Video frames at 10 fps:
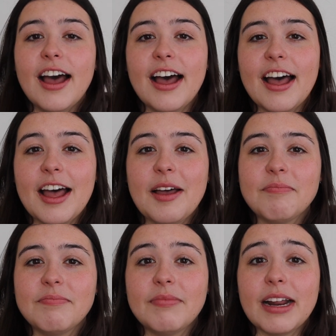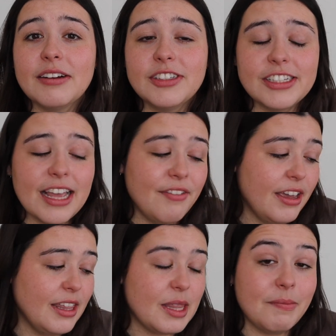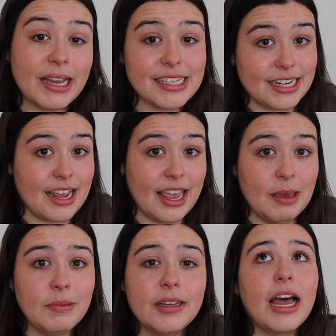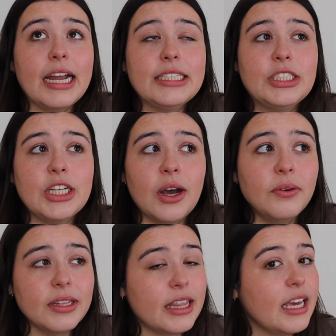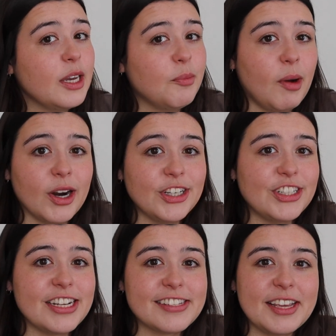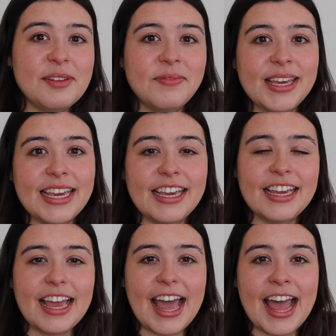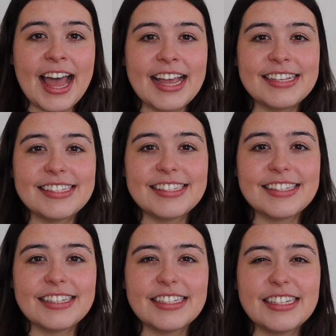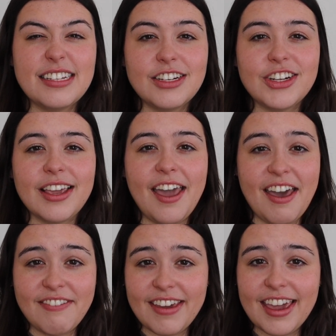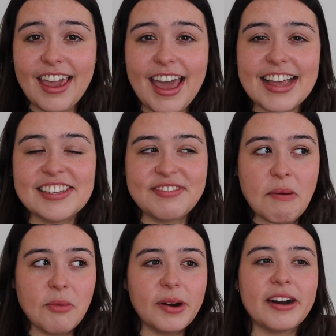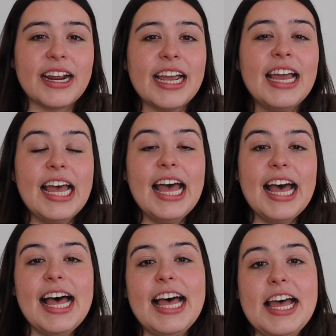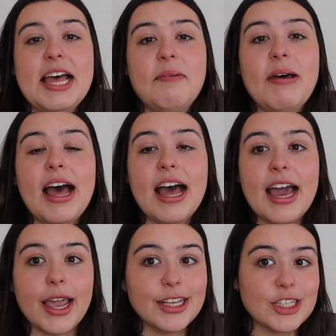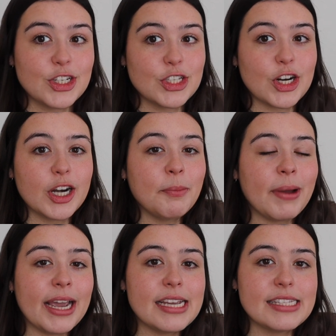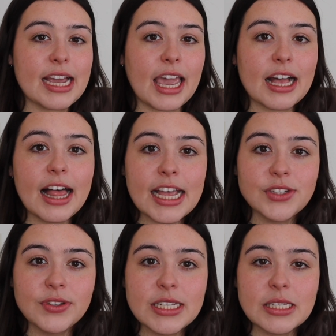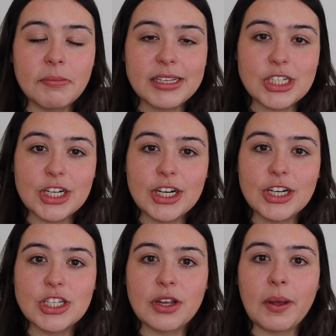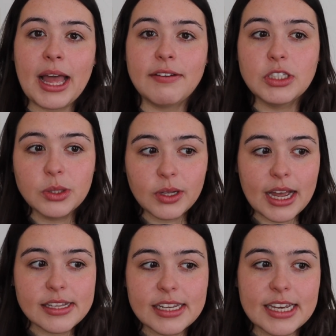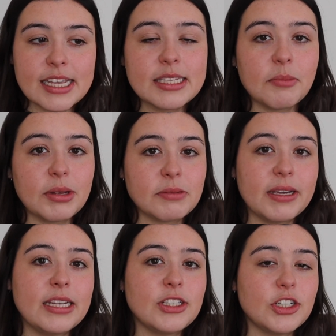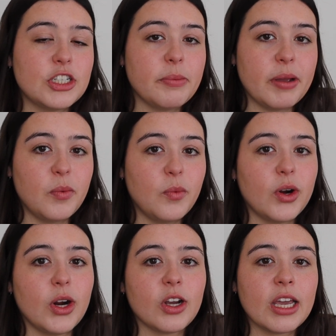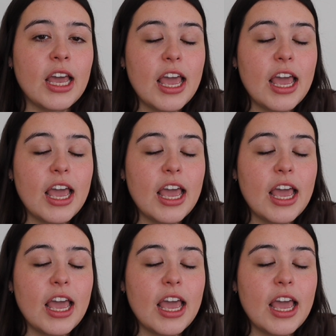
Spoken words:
But I was just having the best time. I don't think March is gonna be as stitching heavy as February. I just started my second class for this semester, so I'll have 2 classes plus my internship and work.